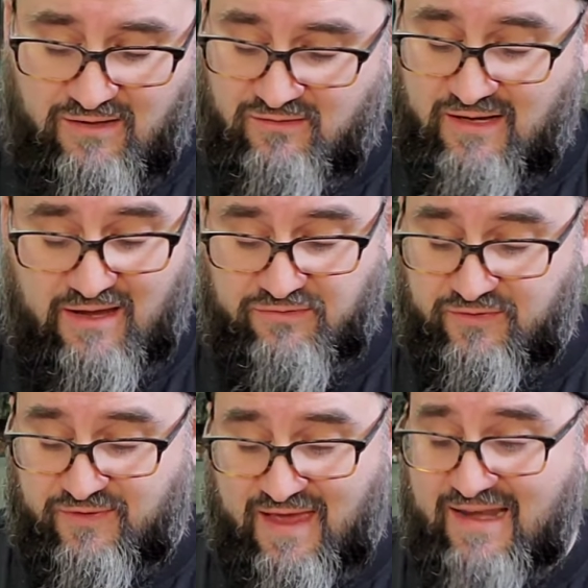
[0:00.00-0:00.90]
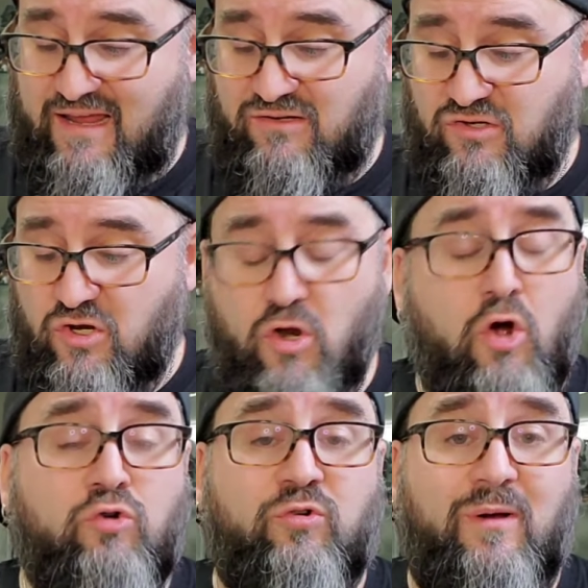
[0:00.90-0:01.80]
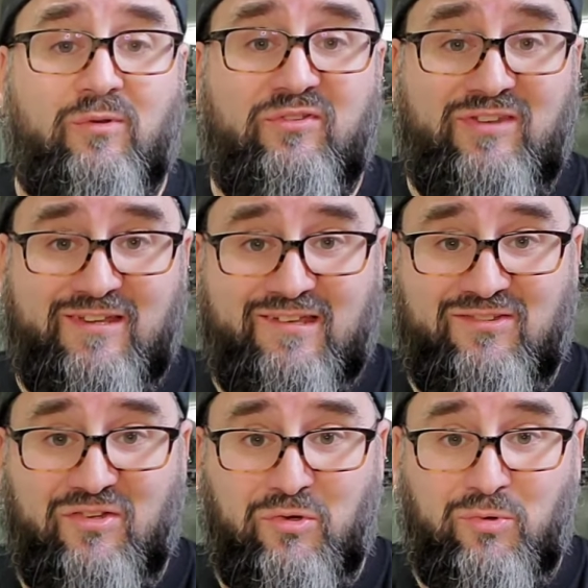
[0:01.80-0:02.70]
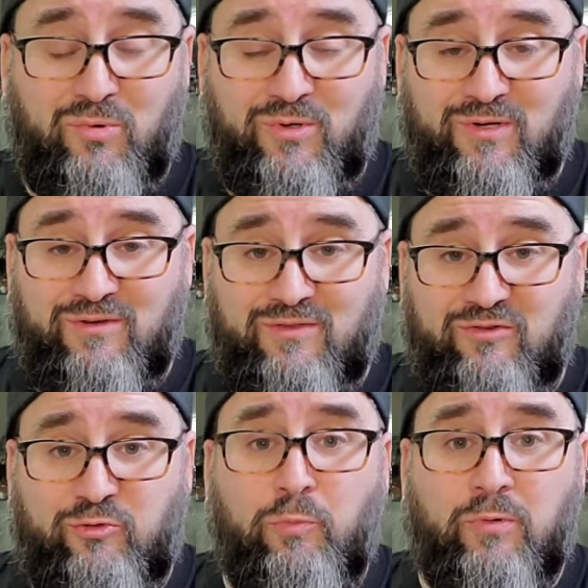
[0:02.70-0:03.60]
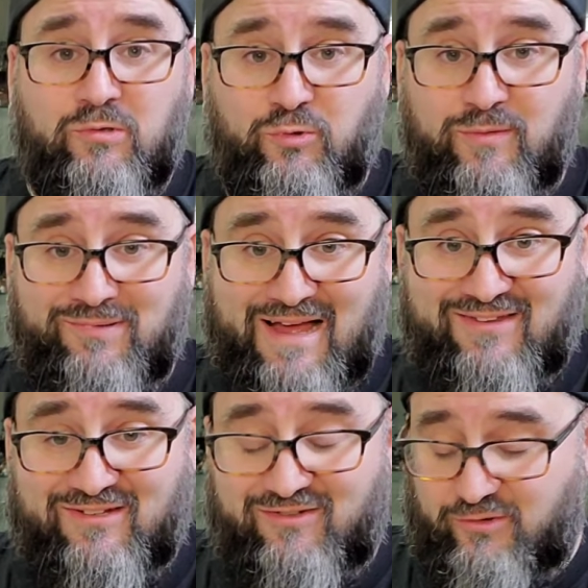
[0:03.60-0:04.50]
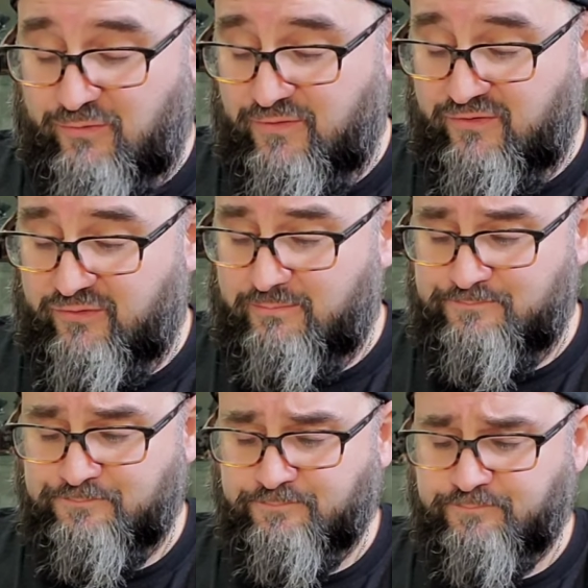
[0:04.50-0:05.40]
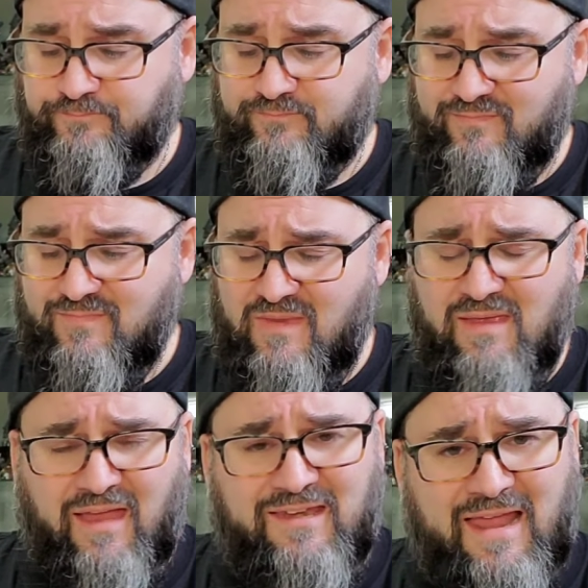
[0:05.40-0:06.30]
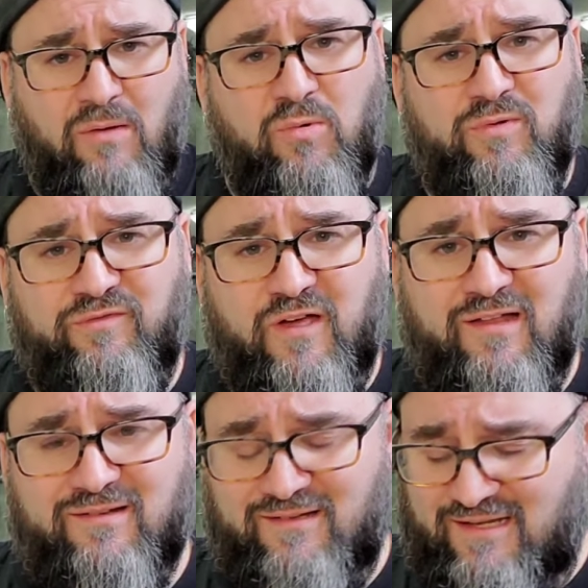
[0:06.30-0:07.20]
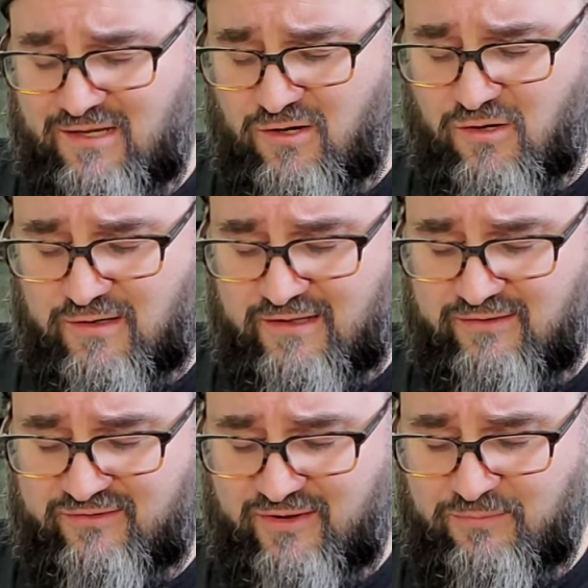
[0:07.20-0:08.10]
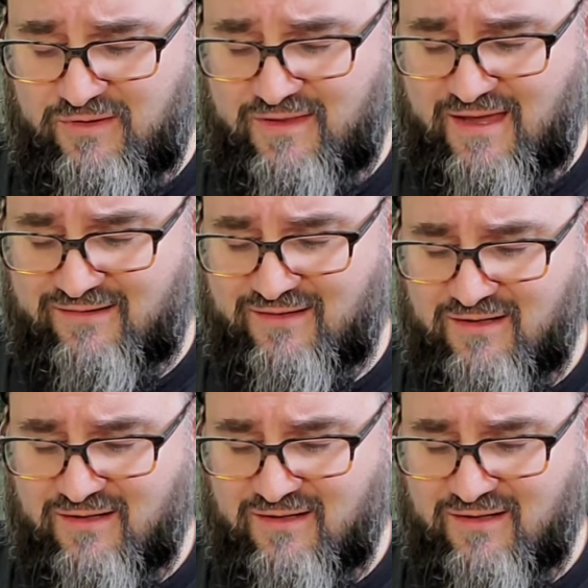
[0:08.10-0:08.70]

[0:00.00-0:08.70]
yeah, that had no trouble sticking to the super glue and plastic surface. And now what we've got here is something that